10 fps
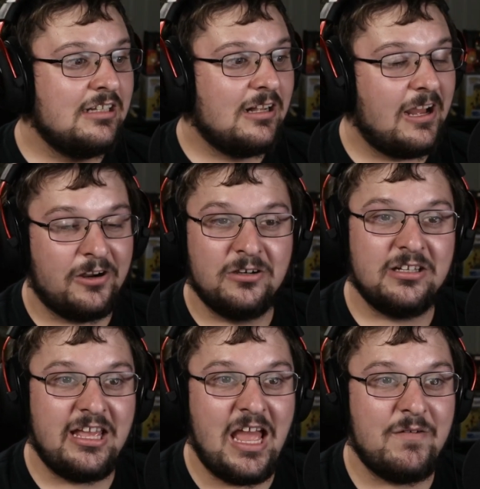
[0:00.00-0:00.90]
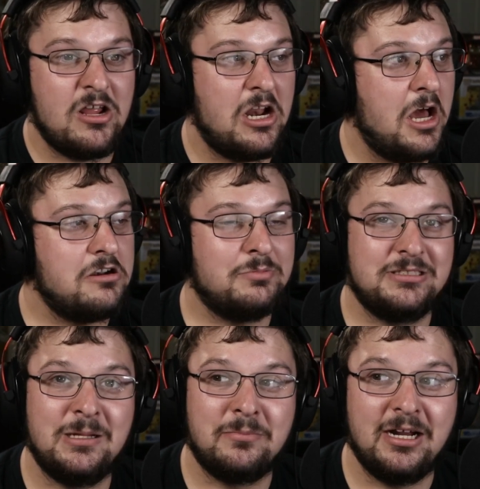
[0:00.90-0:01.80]
I currently have on
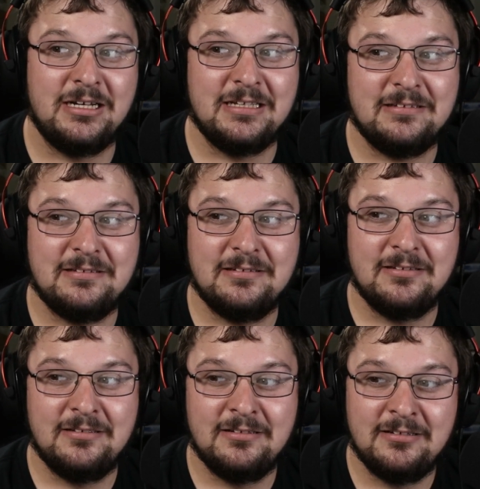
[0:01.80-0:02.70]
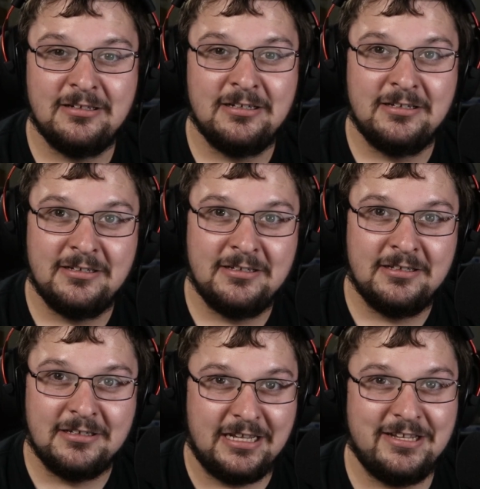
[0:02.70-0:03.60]
100% brightness.
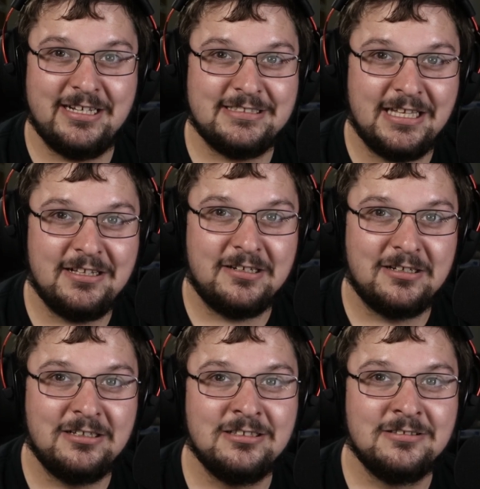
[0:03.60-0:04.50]
Can you guys tell at all?